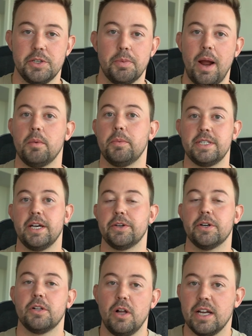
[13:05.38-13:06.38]
you probably tell
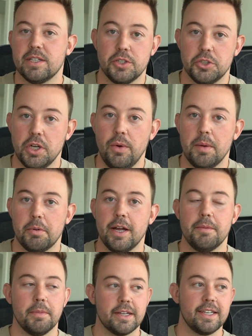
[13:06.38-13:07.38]
your clients to show up, right?
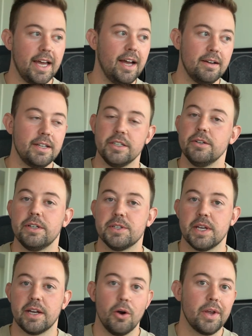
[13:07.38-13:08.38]
I'm like, yeah, I do. He was
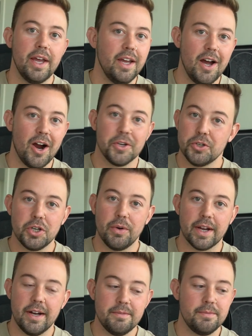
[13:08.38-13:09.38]
like, okay, are you
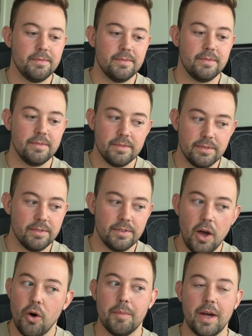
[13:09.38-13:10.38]
showing up?
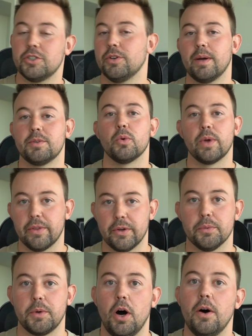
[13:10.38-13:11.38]
No, I'm not showing up to the weekly
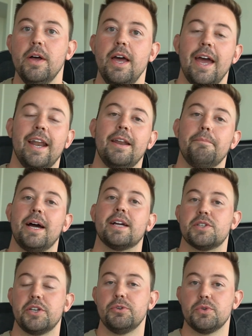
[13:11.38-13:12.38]
group call. And my
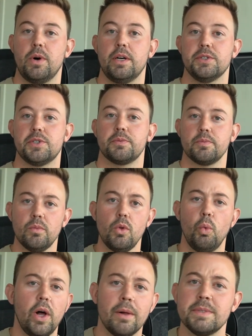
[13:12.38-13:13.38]
excuse was,
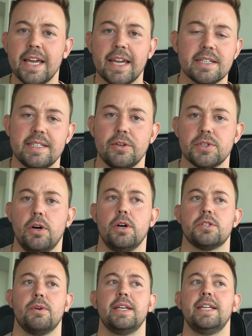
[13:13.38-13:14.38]
well, I'm taking sales
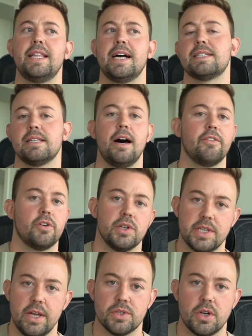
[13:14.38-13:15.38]
calls, so I need that slot for a
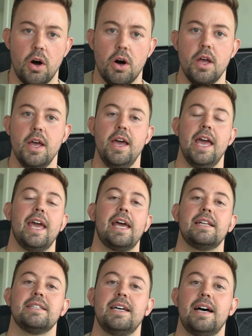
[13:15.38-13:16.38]
sales call.
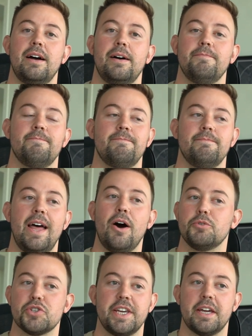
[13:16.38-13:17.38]
And now
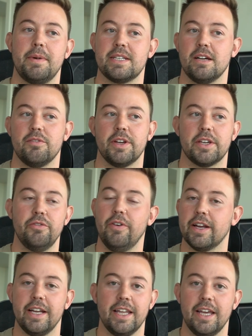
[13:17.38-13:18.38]
I'm just kicking myself, like, you
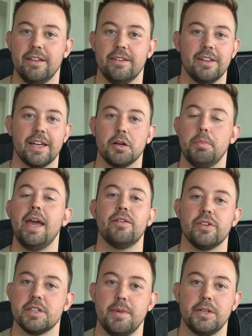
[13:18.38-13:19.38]
fucking idiot. Like, you're paying
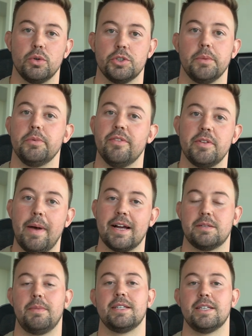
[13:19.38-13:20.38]
for this mentorship, you have to
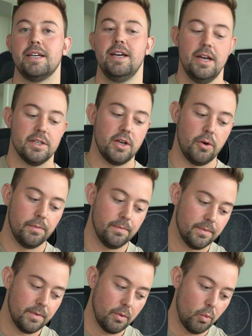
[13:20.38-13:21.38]
maximize it. So
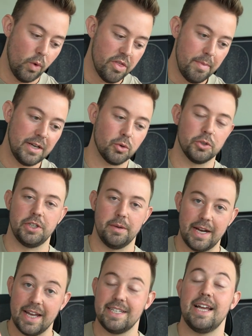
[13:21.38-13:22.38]
with mentorship,
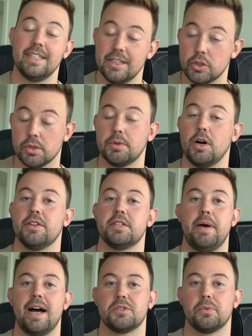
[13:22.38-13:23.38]
and I attended the group call this
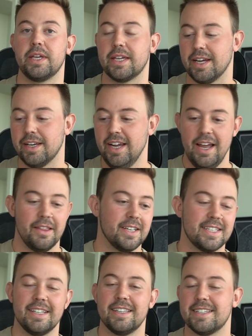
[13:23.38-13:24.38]
past week, and the
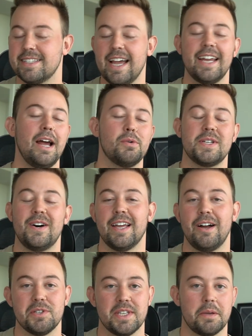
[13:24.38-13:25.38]
second I was on it,
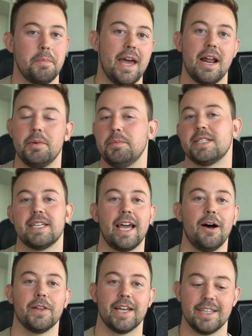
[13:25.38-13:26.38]
I was like, man, I've been missing
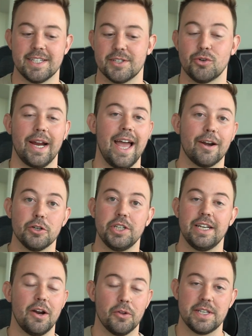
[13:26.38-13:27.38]
out. Like, this is great energy.
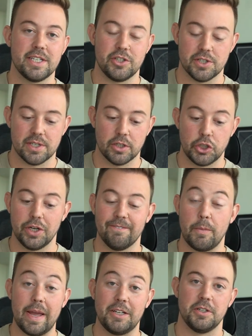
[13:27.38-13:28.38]
Not only is it just good
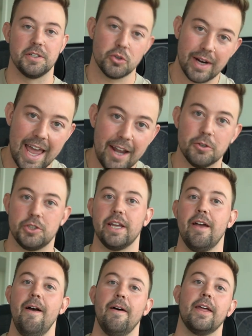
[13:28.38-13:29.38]
information, it's great energy.
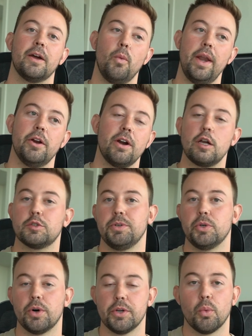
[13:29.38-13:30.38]
Like, when you're an
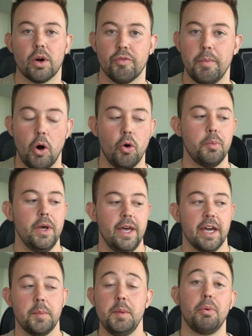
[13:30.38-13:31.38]
entrepreneur and you work from home,
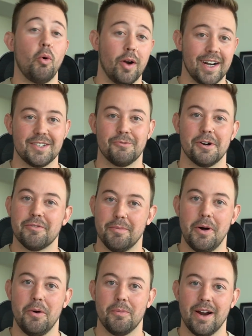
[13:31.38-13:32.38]
it could be boring to work from
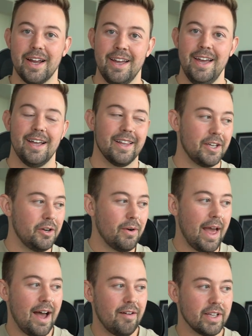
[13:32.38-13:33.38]
home, right? Like, you don't
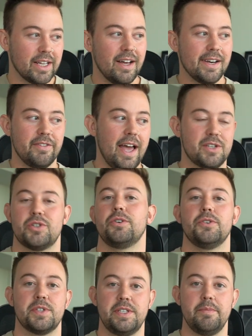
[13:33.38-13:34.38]
have like a lot of
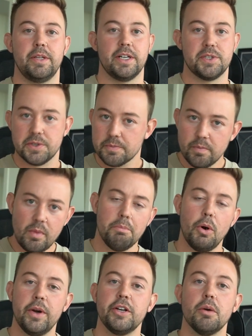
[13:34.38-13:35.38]
external stimulus.
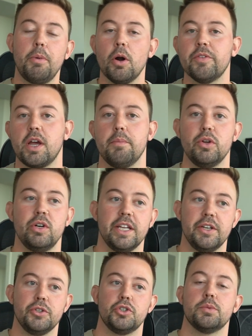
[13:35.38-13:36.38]
But when you're a part of a community
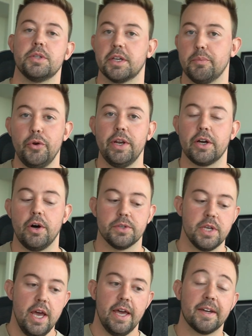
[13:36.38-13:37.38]
and you show up to the community
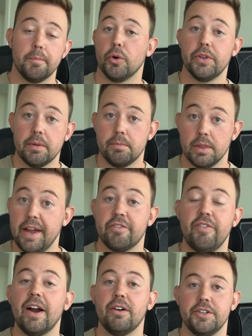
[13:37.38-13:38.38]
calls, it could really light a
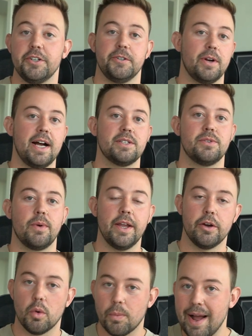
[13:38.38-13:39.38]
fire under your ass, right?
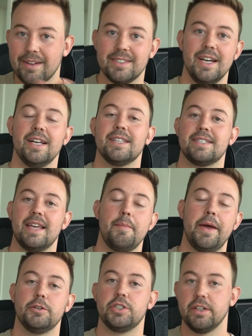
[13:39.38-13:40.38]
You're around the same
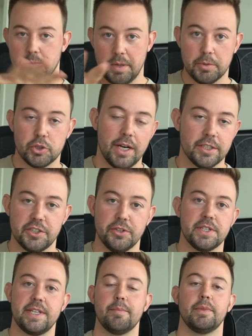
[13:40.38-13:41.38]
energy of the people trying to do the
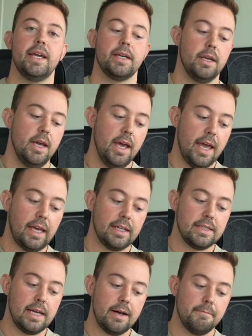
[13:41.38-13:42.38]
same thing. And